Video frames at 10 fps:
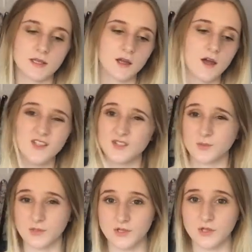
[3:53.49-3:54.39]
Like I just
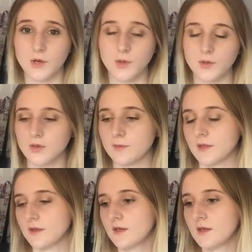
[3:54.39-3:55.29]
ordered a Coke,
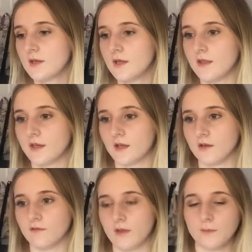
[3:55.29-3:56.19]
but they kind
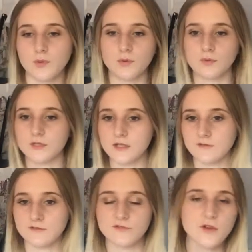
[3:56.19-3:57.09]
of like poured it
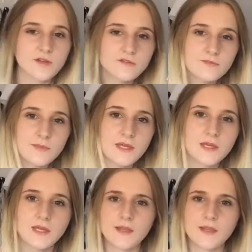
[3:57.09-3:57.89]
in front of me.